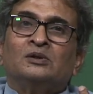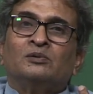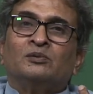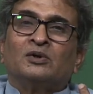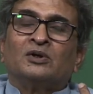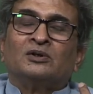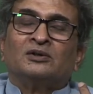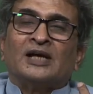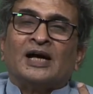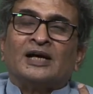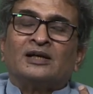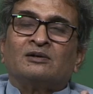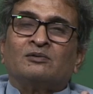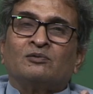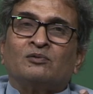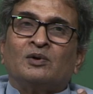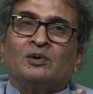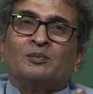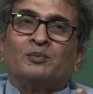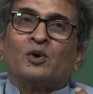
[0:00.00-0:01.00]
because that
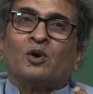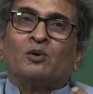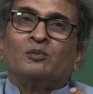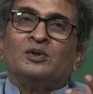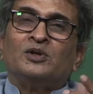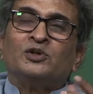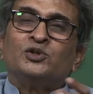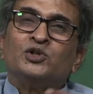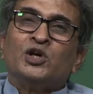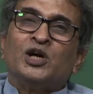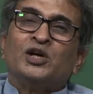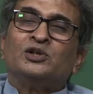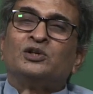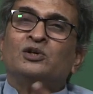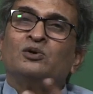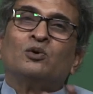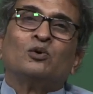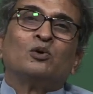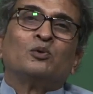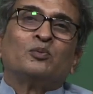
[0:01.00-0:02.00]
will probably change the
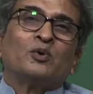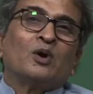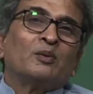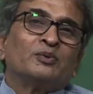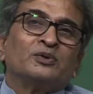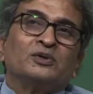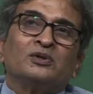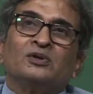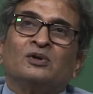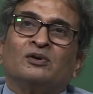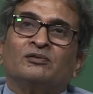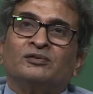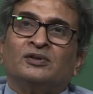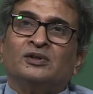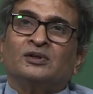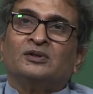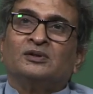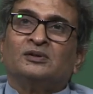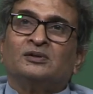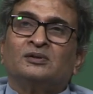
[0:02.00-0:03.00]
whole property of
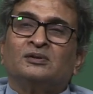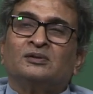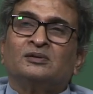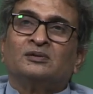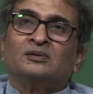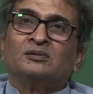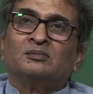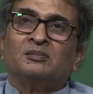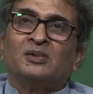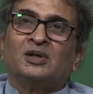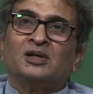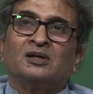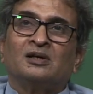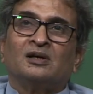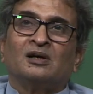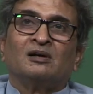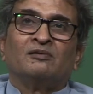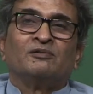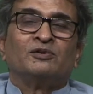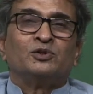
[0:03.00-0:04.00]
the
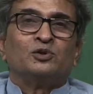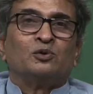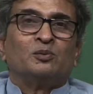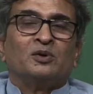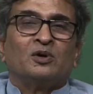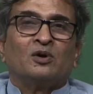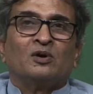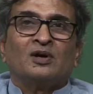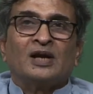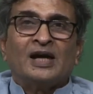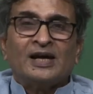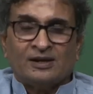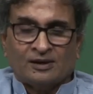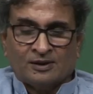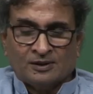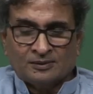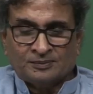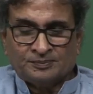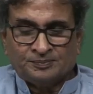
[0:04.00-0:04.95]
material which you may not like.